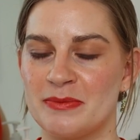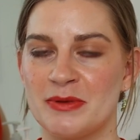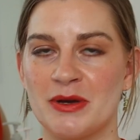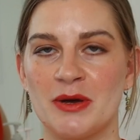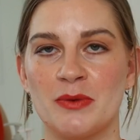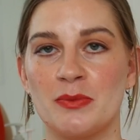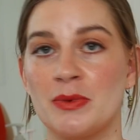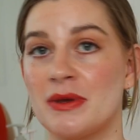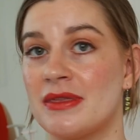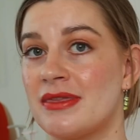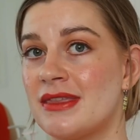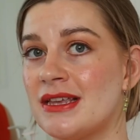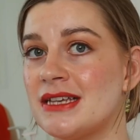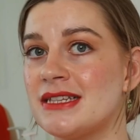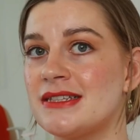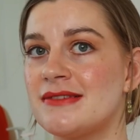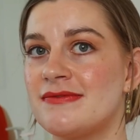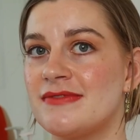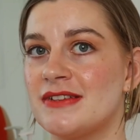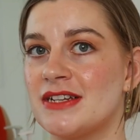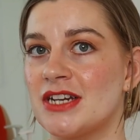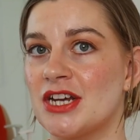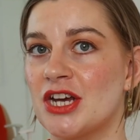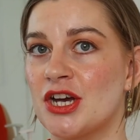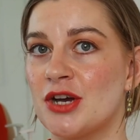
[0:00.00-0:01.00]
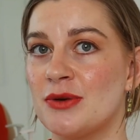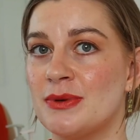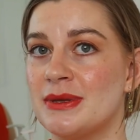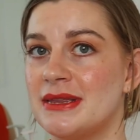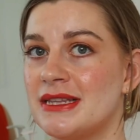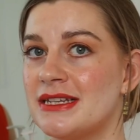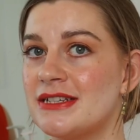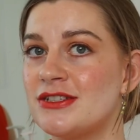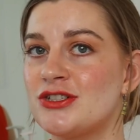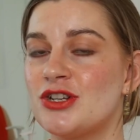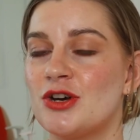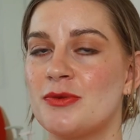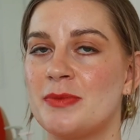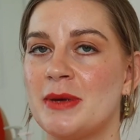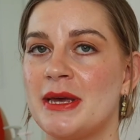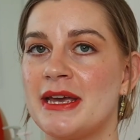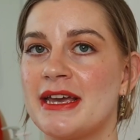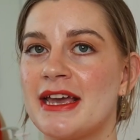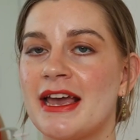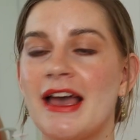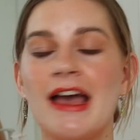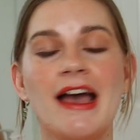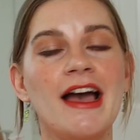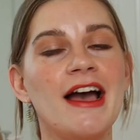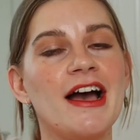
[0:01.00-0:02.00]
but with this video and this
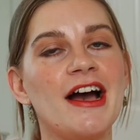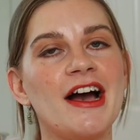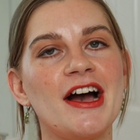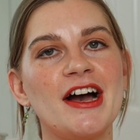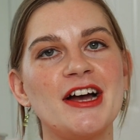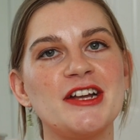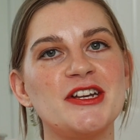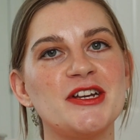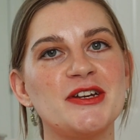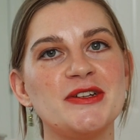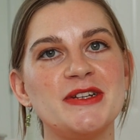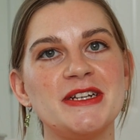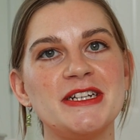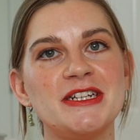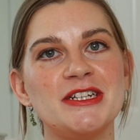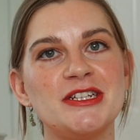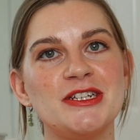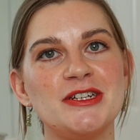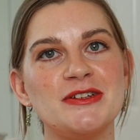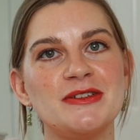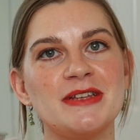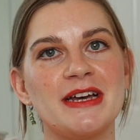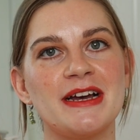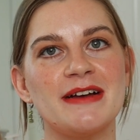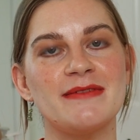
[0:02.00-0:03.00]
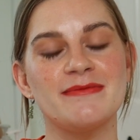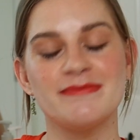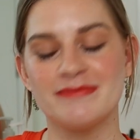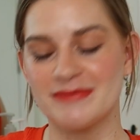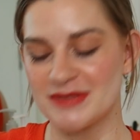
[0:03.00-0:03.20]
topic, I don't need to do that.